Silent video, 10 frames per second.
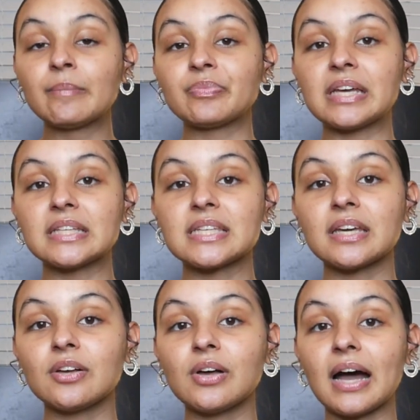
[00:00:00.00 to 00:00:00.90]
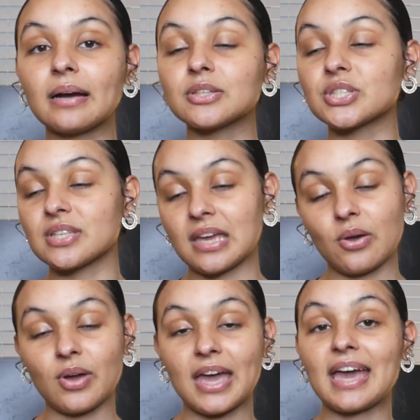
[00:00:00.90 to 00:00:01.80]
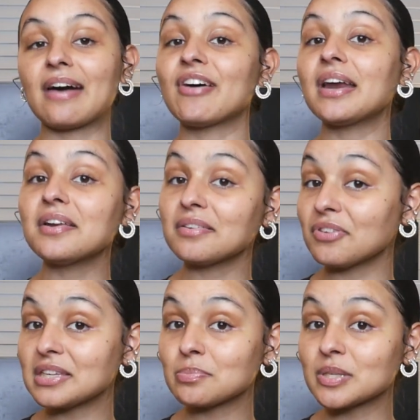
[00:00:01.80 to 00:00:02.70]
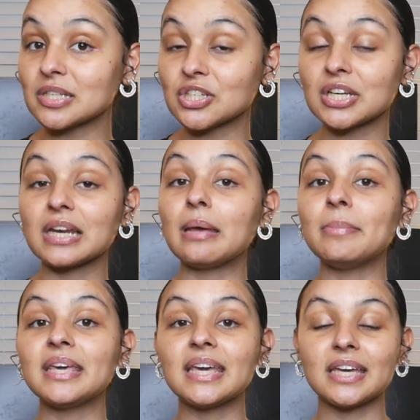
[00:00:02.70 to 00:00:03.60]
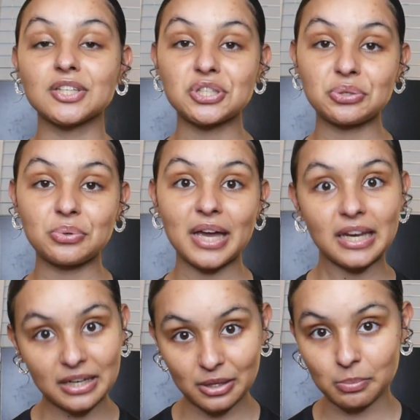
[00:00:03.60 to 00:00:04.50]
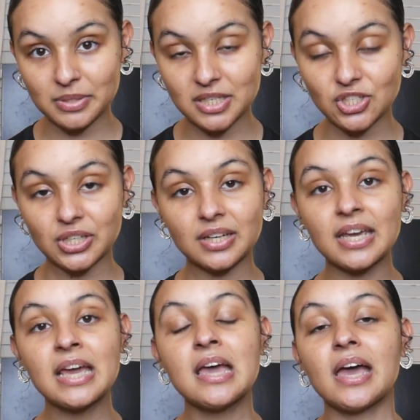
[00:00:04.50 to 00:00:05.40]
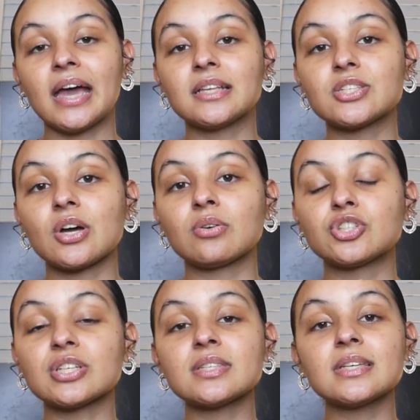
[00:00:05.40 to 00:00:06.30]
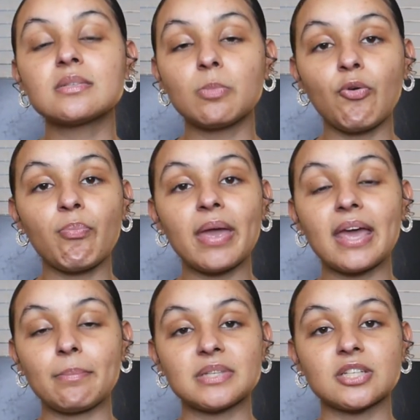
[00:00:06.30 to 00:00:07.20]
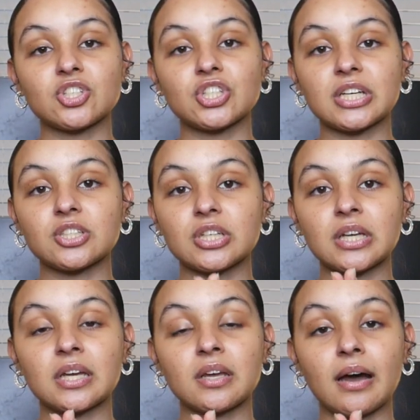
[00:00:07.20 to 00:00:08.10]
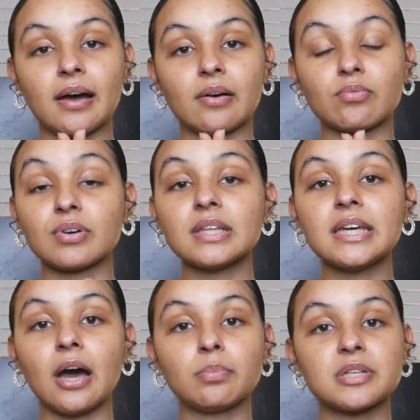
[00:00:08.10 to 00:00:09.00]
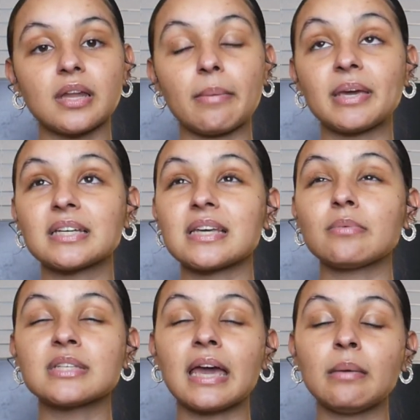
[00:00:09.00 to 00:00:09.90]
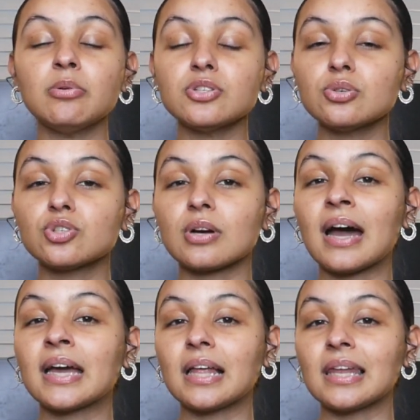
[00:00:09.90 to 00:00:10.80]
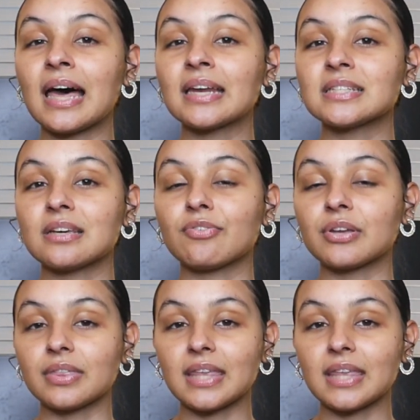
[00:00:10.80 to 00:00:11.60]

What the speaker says: until I was just like, okay, I've had enough of this position. Let me get into another position. And so just this movement and position changing really helped a lot, because I was able to try a lot of different